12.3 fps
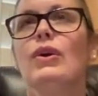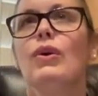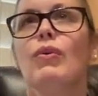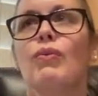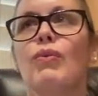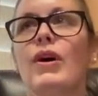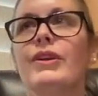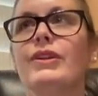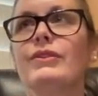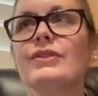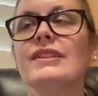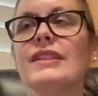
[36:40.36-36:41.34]
what
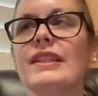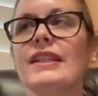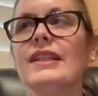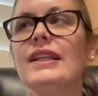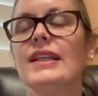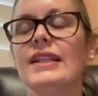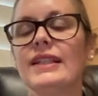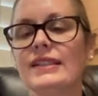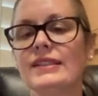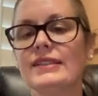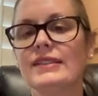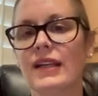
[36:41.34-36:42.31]
you'll see
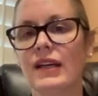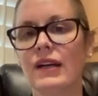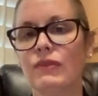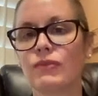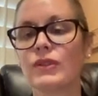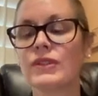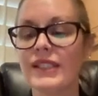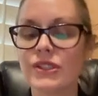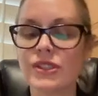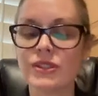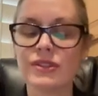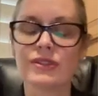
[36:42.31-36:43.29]
is
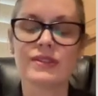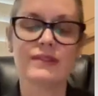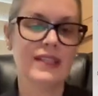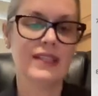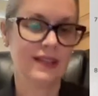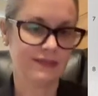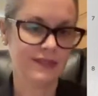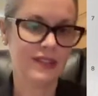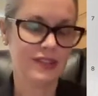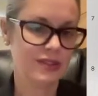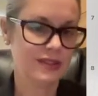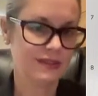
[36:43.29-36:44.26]
relational
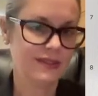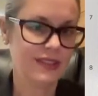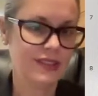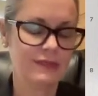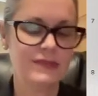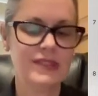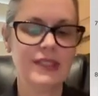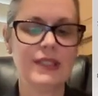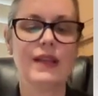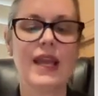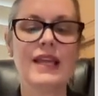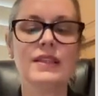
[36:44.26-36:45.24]
definitions of
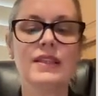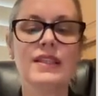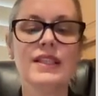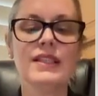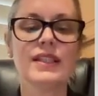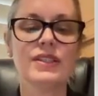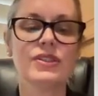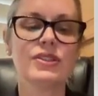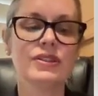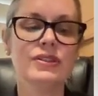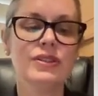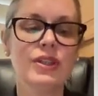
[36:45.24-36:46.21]
HMT. And these, I
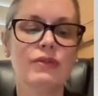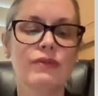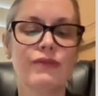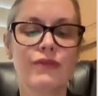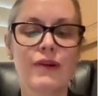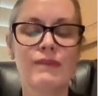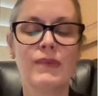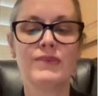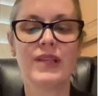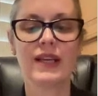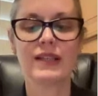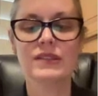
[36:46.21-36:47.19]
should note, from a
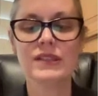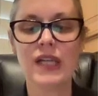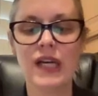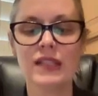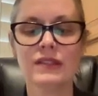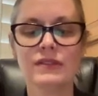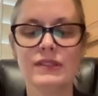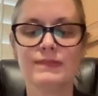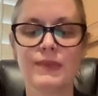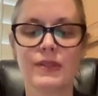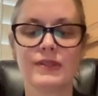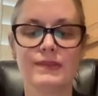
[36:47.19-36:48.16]
technology's
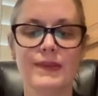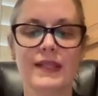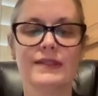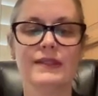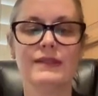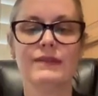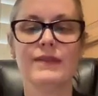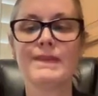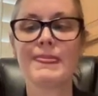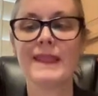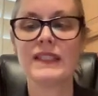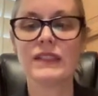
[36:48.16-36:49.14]
perspective,
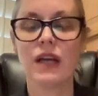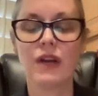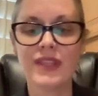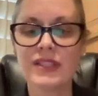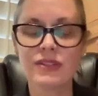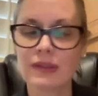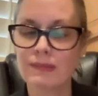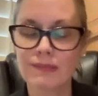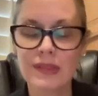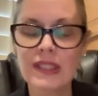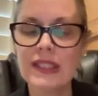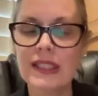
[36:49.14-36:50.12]
these are
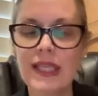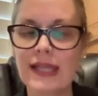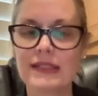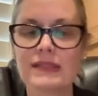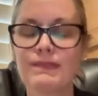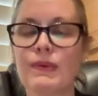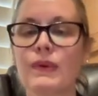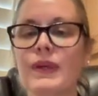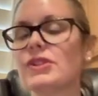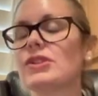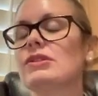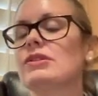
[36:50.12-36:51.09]
completely
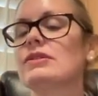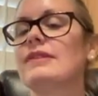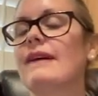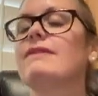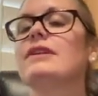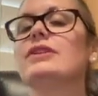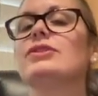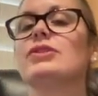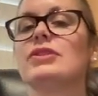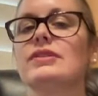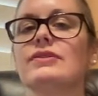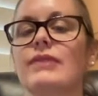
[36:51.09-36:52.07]
aspirational
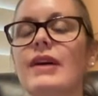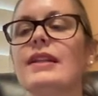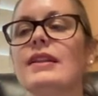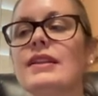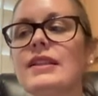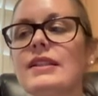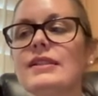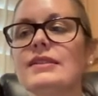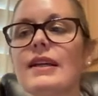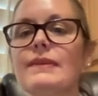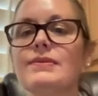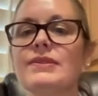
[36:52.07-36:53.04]
definitions, right? These
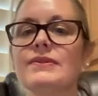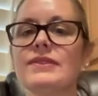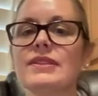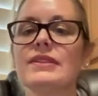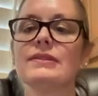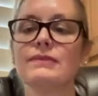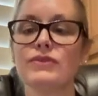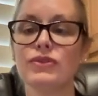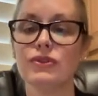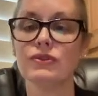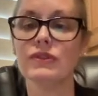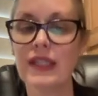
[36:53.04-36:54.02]
types of systems
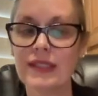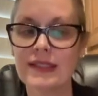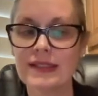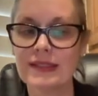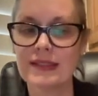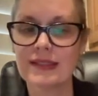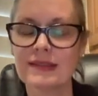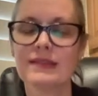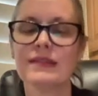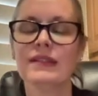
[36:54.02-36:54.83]
do not exist.